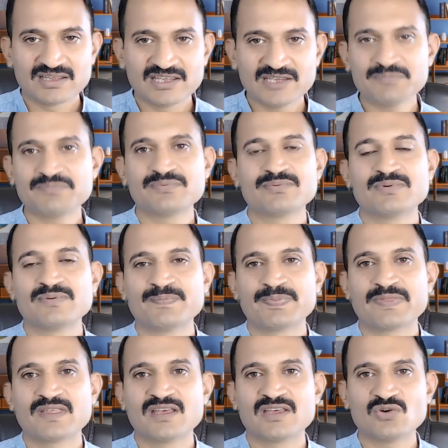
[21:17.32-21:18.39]
If
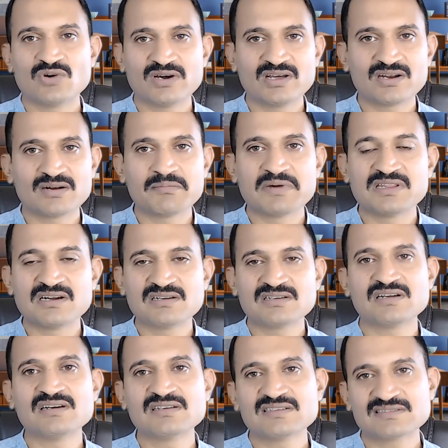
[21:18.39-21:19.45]
your mother
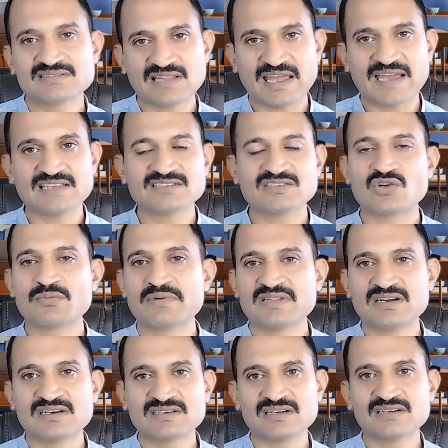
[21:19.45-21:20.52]
tongue slangs or
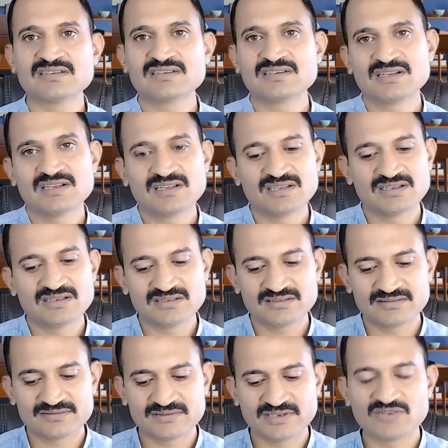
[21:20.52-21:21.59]
mother tongue
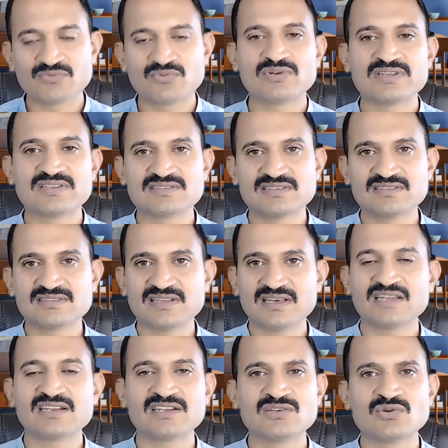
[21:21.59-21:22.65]
influence is
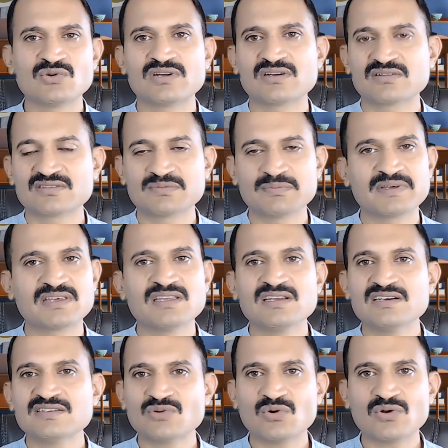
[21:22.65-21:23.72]
there in your speaking,
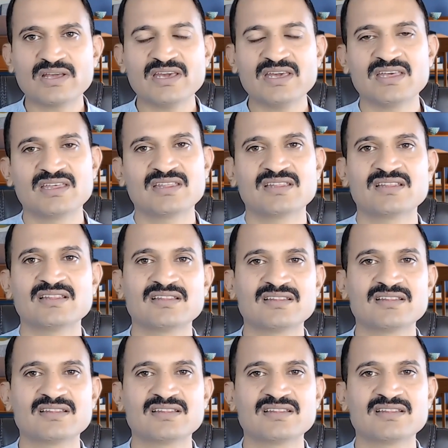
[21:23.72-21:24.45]
it's okay.